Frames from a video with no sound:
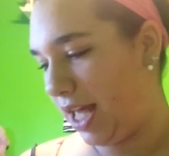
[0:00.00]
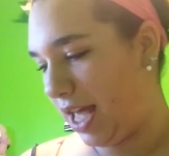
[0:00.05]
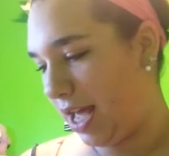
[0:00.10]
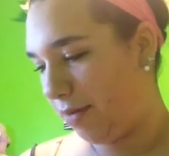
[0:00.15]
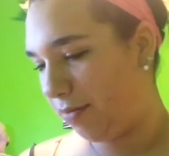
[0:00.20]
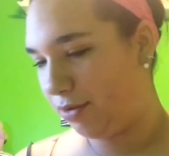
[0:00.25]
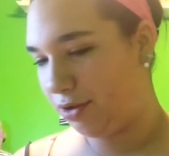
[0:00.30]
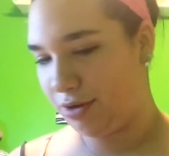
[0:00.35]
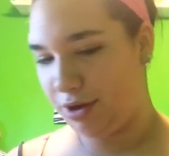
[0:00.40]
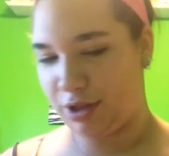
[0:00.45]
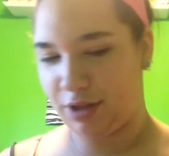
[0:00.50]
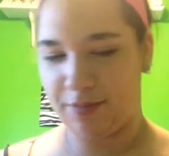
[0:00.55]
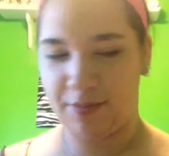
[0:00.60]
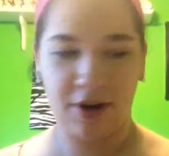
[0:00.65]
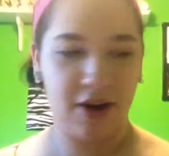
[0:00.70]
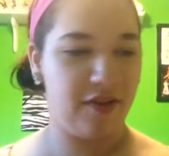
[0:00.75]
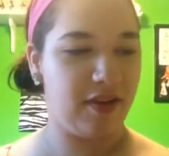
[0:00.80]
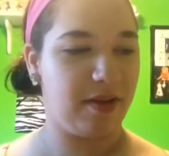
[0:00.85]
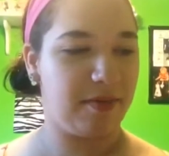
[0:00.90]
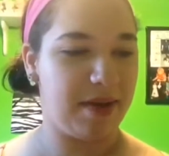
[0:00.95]
I'm doing the
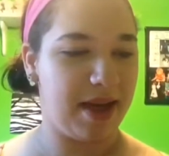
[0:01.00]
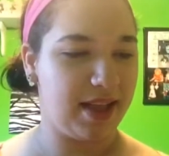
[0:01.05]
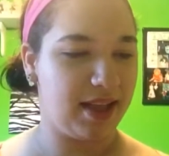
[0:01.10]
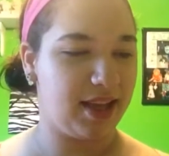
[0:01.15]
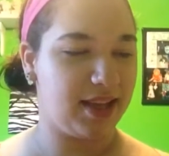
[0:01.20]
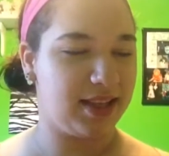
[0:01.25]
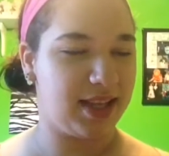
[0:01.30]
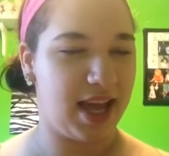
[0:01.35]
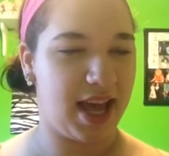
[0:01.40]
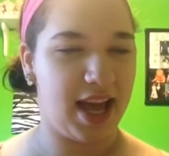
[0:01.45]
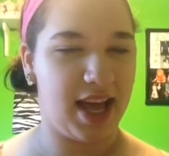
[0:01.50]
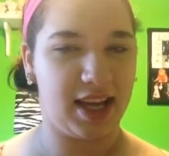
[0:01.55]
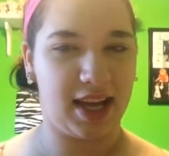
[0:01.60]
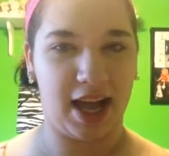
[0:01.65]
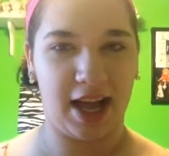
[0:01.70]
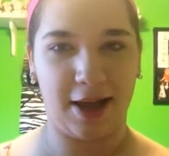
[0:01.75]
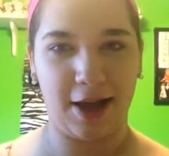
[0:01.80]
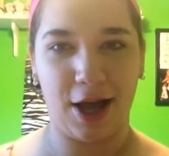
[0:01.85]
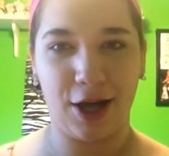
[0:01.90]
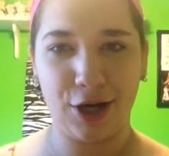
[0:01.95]
perfect palette tag.
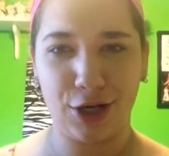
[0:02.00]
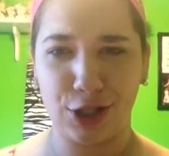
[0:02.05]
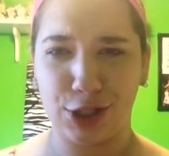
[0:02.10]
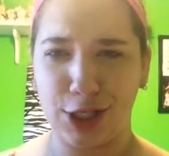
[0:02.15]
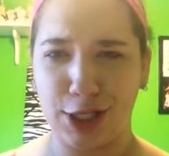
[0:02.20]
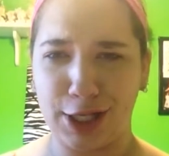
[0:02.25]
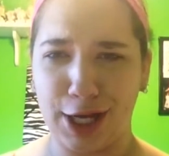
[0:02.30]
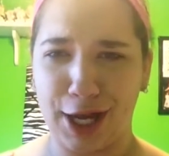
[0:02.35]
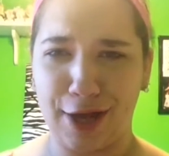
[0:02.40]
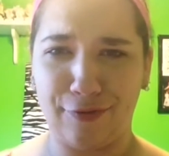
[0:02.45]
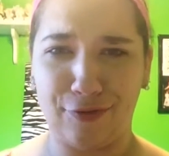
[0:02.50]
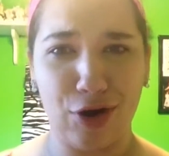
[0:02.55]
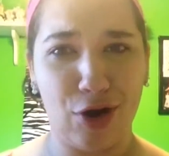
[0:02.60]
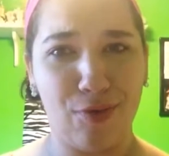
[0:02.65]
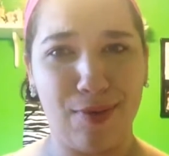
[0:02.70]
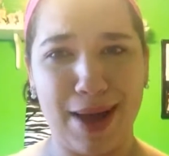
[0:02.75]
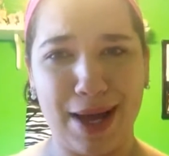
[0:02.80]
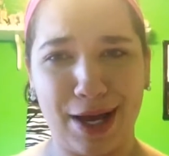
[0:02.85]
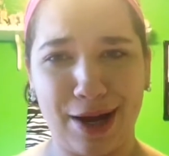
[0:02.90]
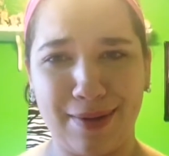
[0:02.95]
I understand I have no
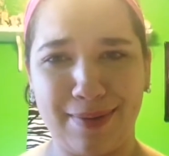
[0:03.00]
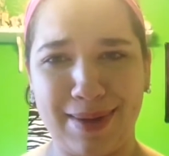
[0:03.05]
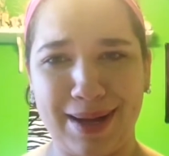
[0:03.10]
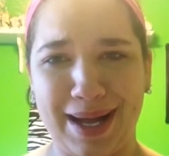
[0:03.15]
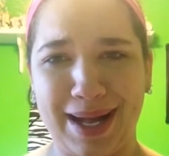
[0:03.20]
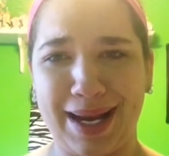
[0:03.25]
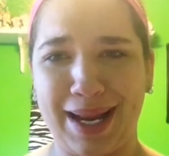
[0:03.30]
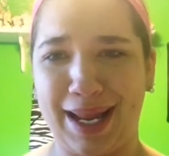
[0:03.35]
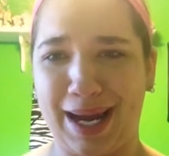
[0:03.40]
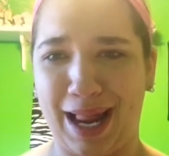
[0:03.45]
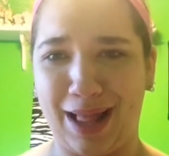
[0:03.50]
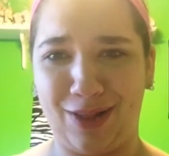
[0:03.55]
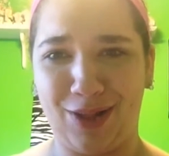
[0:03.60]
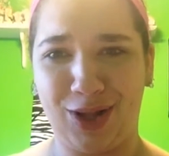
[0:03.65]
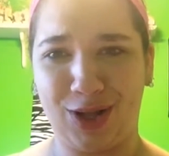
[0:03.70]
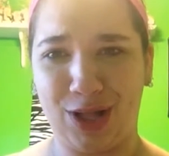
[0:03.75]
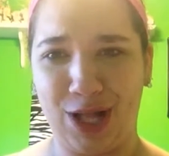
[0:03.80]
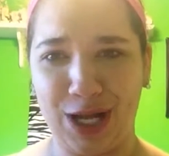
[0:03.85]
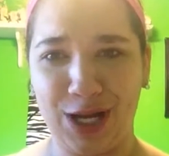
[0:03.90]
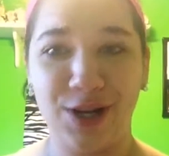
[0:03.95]
makeup on and I
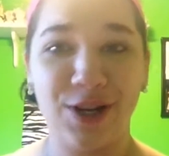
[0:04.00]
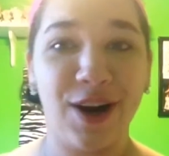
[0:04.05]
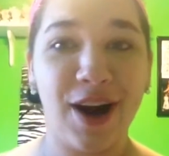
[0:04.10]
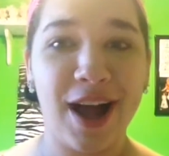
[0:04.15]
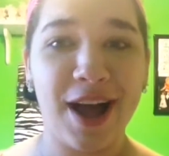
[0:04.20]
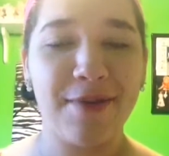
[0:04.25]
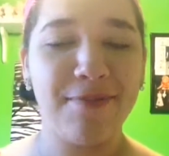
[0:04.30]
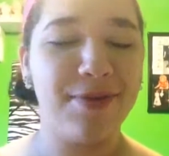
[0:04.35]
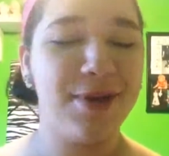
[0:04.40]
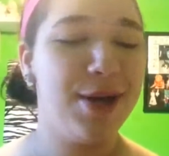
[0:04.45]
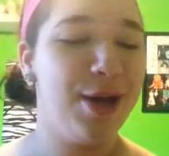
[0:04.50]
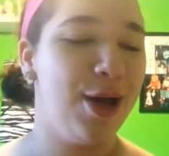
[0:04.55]
look like crap,